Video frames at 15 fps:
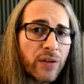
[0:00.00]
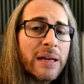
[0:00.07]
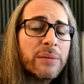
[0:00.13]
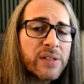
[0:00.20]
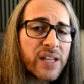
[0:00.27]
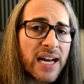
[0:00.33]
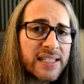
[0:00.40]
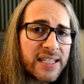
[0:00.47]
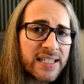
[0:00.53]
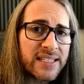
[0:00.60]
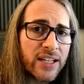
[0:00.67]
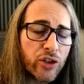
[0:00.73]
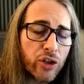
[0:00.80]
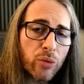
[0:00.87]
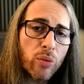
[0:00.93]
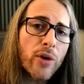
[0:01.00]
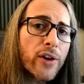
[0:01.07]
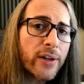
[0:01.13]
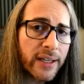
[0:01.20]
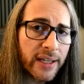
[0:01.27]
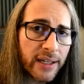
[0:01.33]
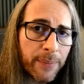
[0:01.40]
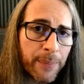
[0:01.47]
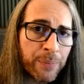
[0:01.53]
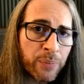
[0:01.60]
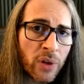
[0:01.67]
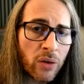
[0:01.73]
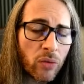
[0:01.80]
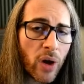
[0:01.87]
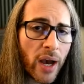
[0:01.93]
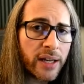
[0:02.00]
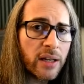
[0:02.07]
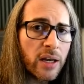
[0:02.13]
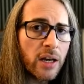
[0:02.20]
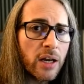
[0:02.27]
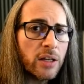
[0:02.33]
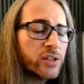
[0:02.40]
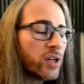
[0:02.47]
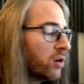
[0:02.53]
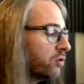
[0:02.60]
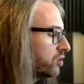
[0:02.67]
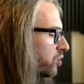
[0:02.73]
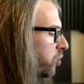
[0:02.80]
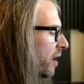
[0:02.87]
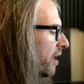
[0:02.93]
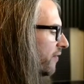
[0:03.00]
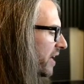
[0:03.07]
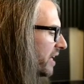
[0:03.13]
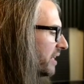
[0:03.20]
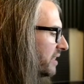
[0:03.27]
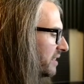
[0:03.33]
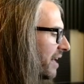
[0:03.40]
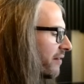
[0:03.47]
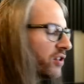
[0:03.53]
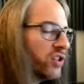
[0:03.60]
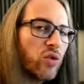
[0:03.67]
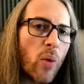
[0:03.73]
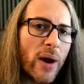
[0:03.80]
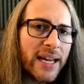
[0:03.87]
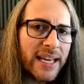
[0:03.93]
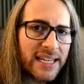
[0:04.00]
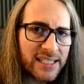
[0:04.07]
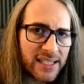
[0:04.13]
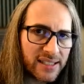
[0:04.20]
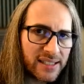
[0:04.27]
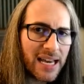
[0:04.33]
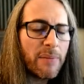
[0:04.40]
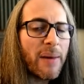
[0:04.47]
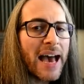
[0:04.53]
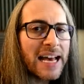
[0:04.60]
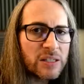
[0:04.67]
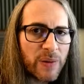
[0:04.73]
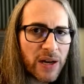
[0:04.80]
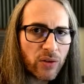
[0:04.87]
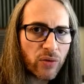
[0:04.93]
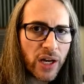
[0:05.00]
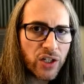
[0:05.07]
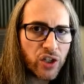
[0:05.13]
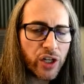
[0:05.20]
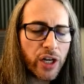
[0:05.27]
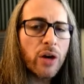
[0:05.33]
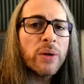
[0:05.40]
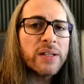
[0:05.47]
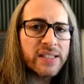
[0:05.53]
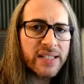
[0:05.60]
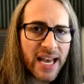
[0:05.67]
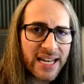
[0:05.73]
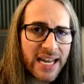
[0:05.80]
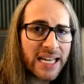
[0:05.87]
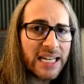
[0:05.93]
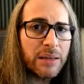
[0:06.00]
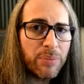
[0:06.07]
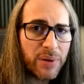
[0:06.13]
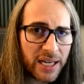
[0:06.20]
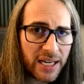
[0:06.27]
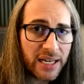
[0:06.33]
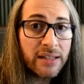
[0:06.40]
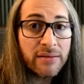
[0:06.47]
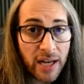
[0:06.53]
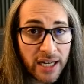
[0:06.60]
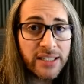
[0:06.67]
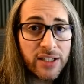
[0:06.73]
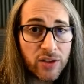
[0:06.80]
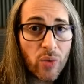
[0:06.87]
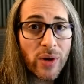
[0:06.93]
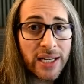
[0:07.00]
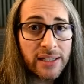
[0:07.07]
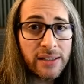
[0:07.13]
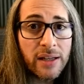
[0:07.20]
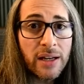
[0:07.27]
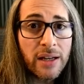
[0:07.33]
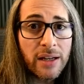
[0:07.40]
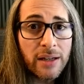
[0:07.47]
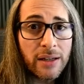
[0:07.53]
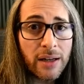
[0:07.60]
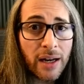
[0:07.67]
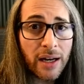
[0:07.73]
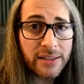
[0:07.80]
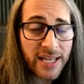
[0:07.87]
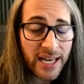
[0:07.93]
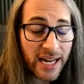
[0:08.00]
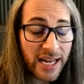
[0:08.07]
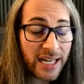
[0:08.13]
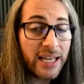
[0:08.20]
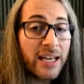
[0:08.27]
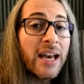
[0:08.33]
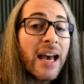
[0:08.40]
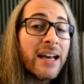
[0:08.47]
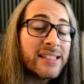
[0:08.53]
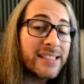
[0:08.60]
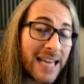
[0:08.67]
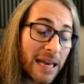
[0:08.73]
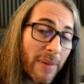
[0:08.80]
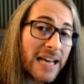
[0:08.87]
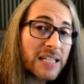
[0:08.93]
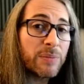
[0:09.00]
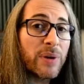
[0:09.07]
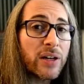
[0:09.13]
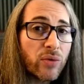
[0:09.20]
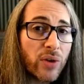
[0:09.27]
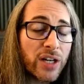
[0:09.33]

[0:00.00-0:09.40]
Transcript: frame size is that you're working in, right? So 1280 720 is the same aspect ratio as 1080p 1920 uh, 1080, same aspect